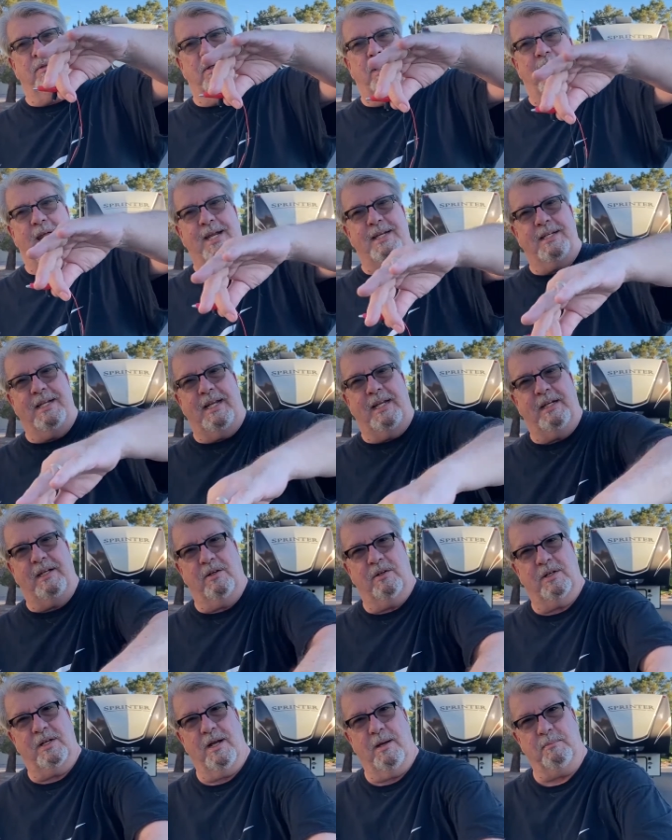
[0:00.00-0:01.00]
landing
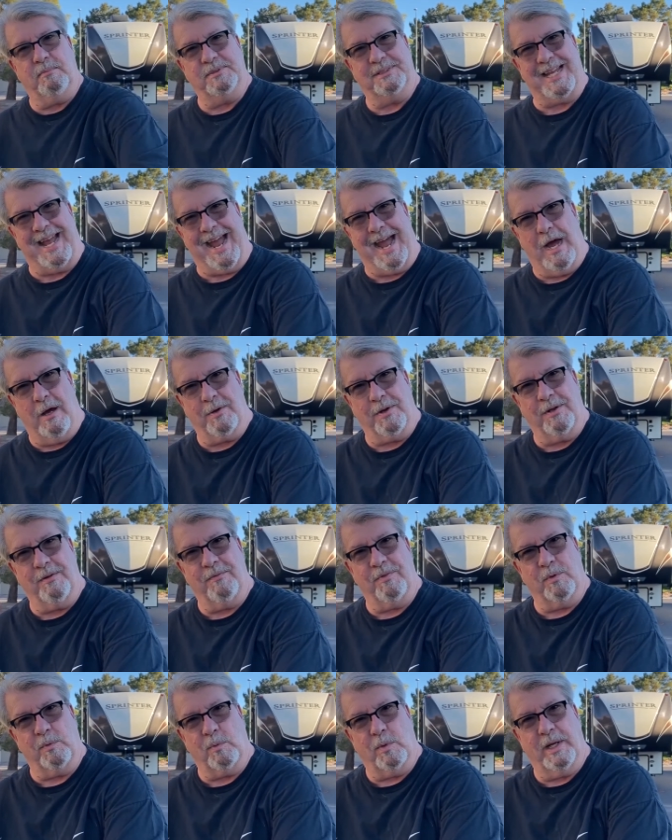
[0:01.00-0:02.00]
gear comes out
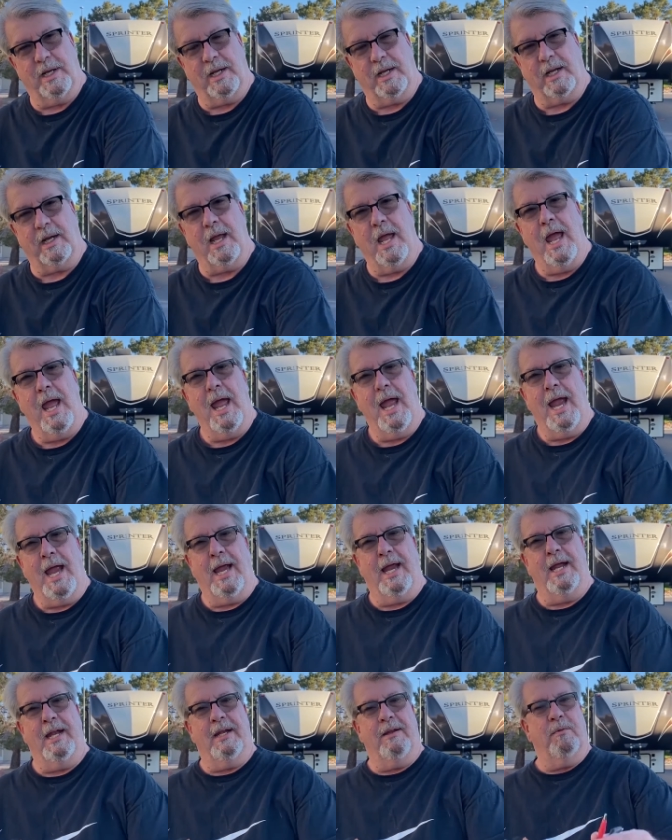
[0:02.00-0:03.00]
of the rig,
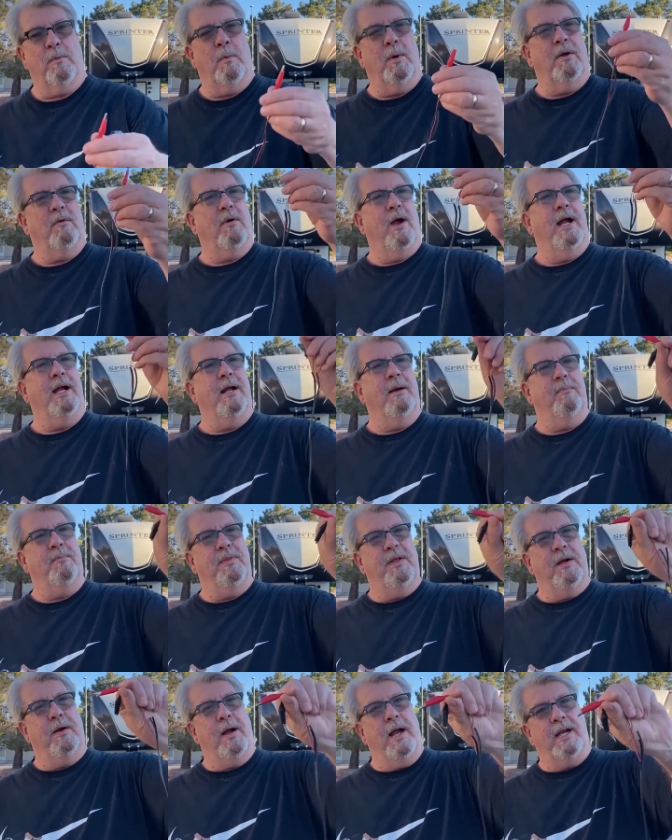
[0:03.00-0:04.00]
and it went right up
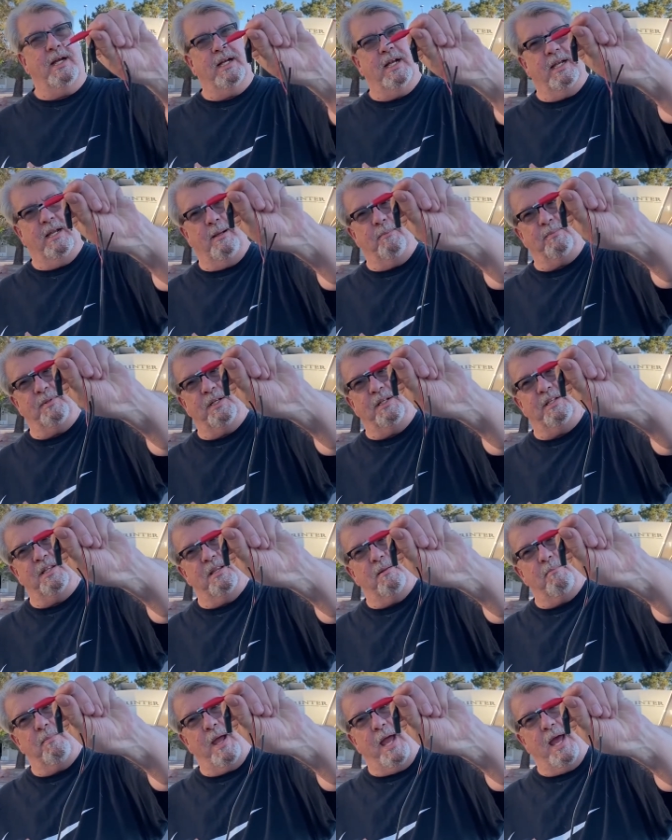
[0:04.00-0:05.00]
there. I clamped it to
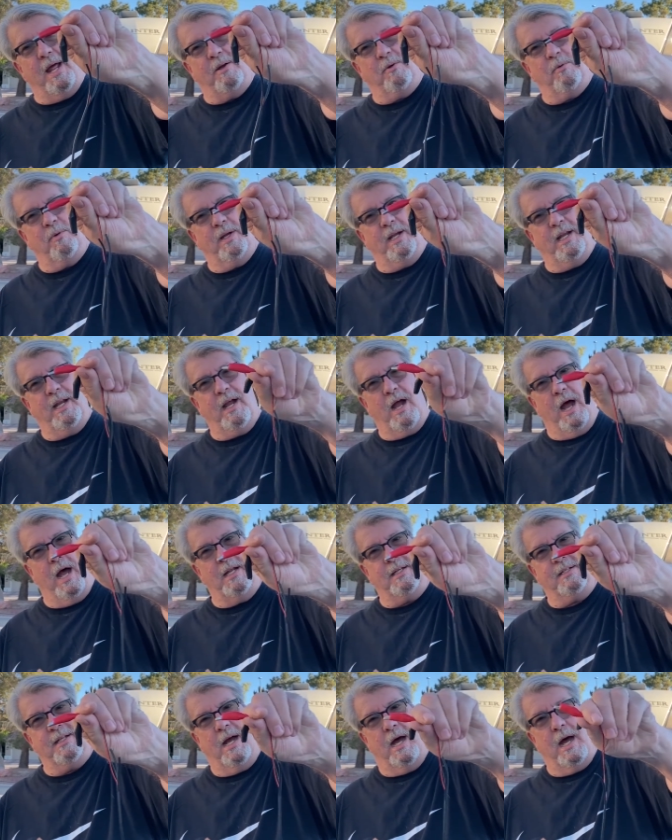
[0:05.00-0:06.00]
the battery,
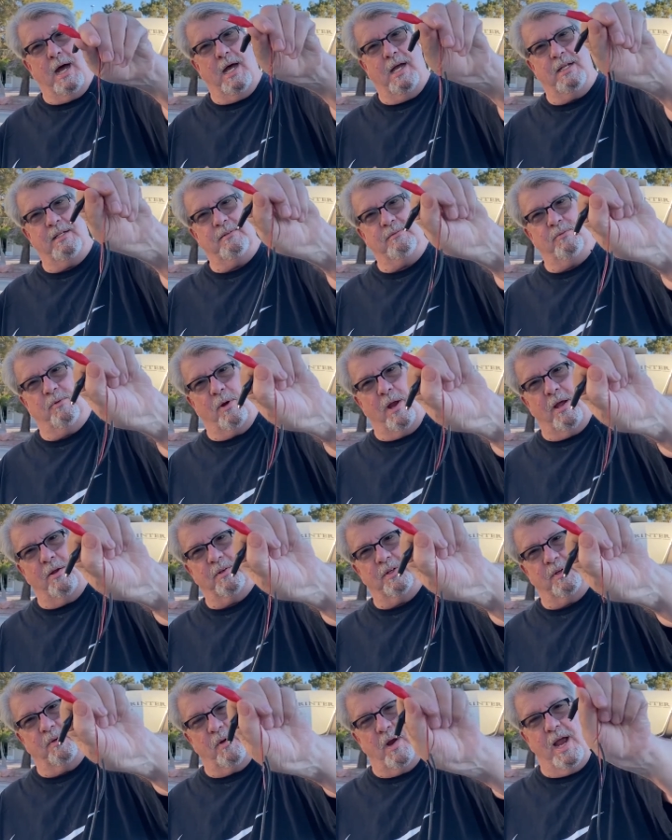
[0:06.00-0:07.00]
hot to hot,
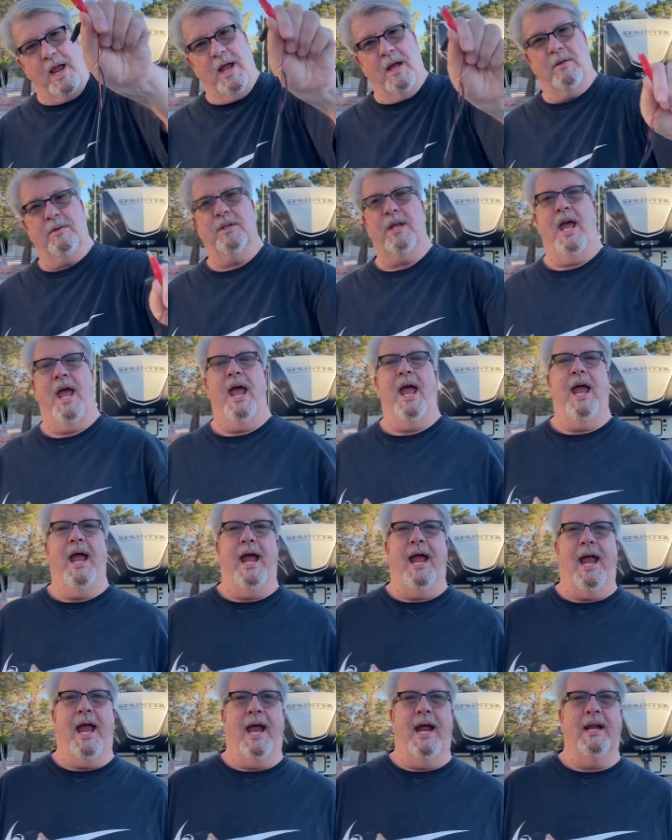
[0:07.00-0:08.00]
ground to ground,
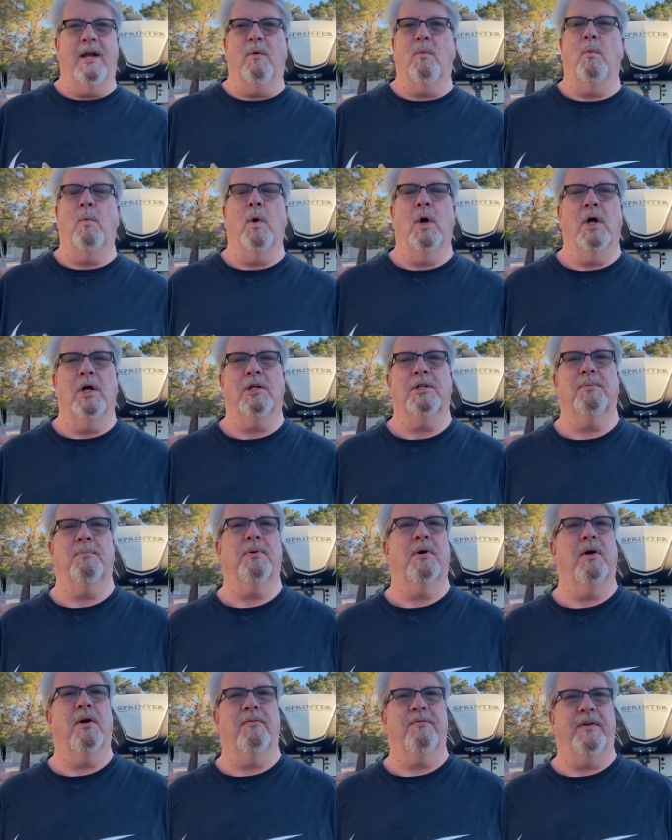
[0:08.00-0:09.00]
and it worked
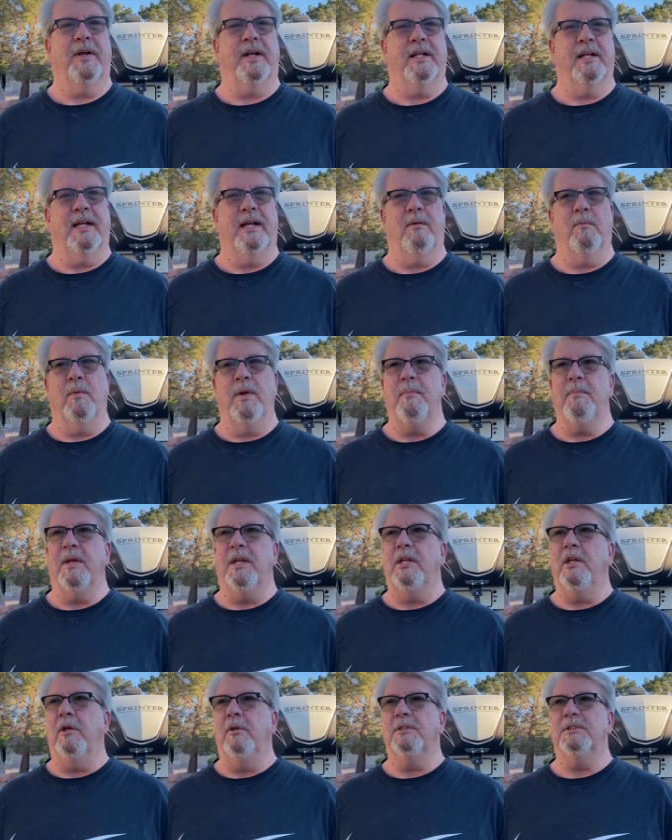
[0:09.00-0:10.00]
perfectly. And we've
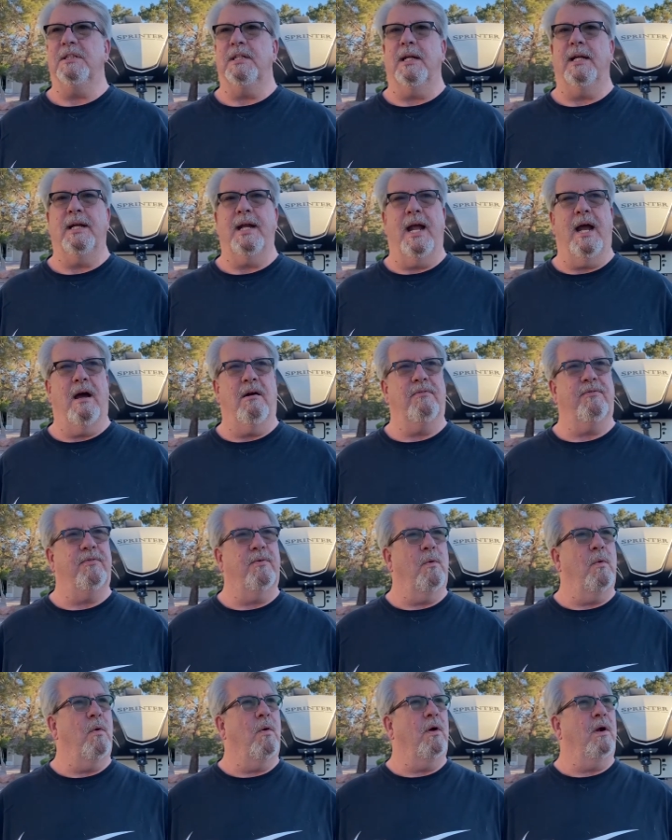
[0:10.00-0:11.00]
been using it now
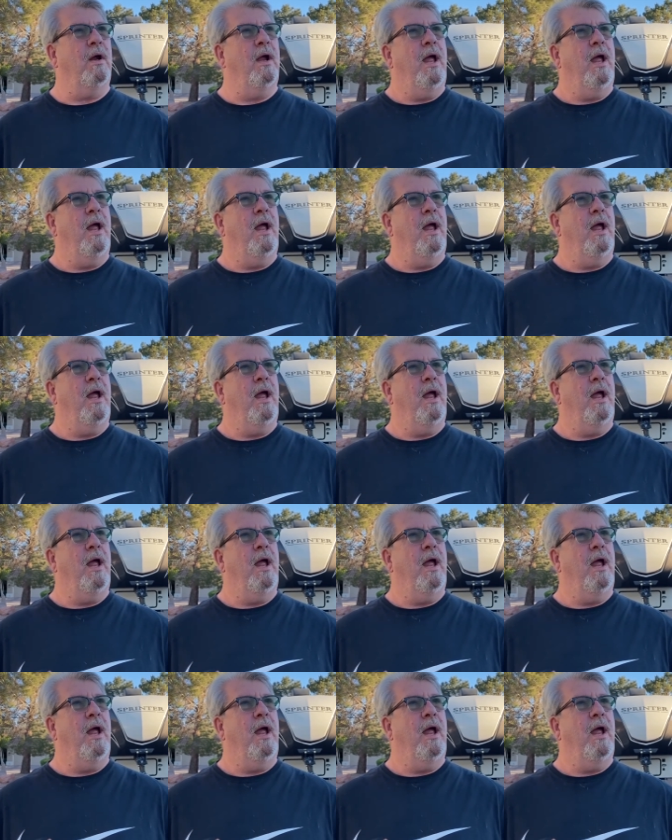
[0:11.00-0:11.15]
for